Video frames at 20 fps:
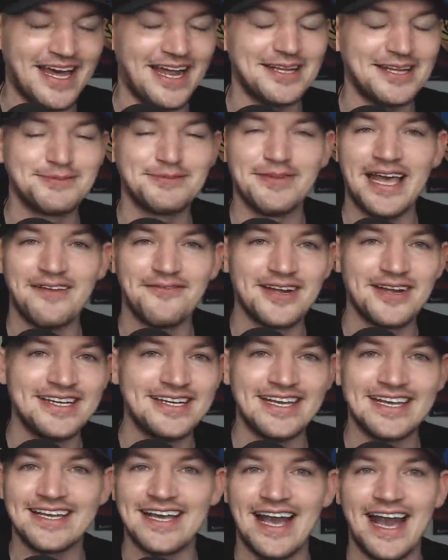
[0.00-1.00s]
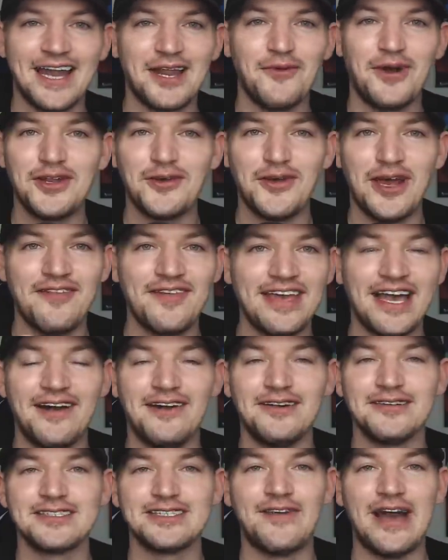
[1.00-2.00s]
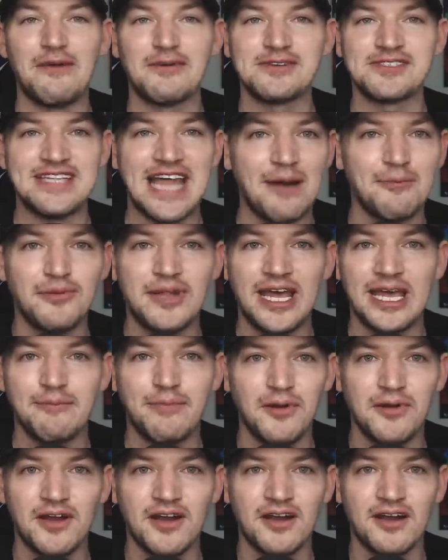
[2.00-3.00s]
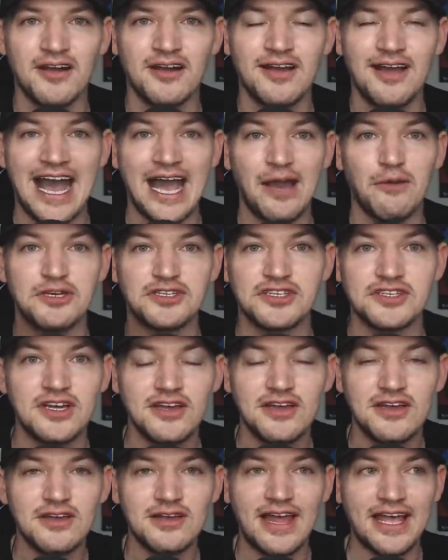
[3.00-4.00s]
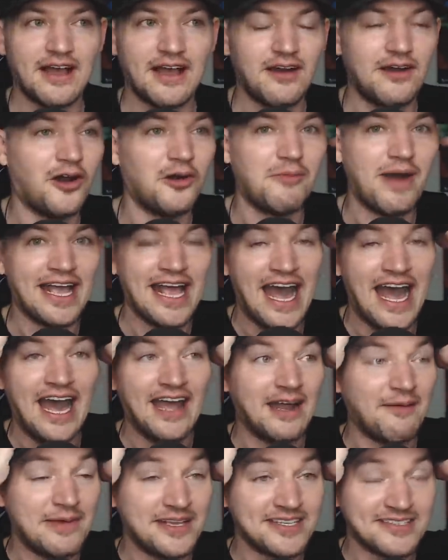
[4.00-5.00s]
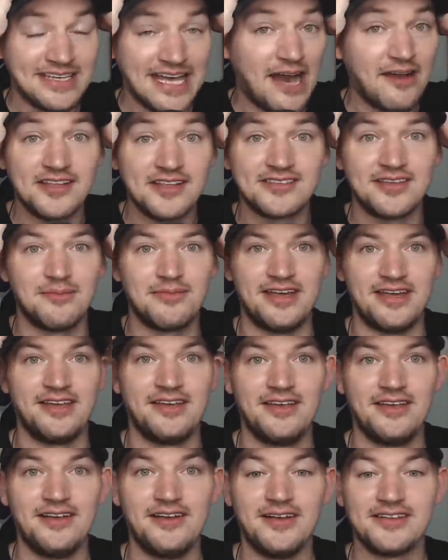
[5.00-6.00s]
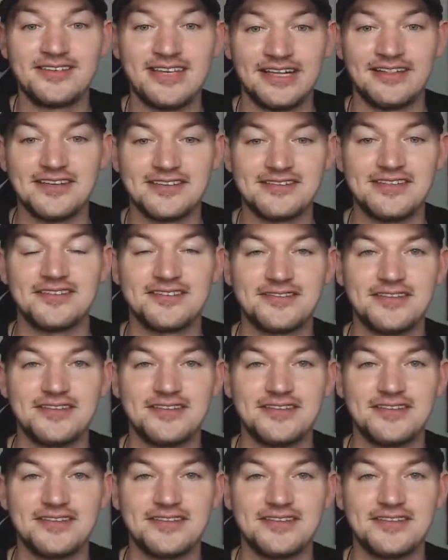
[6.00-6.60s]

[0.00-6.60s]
And I, every, like, I don't want to do anything else. If I was not playing poker, I was like, oh my God, I'm missing out on something. You know, it's like this, this,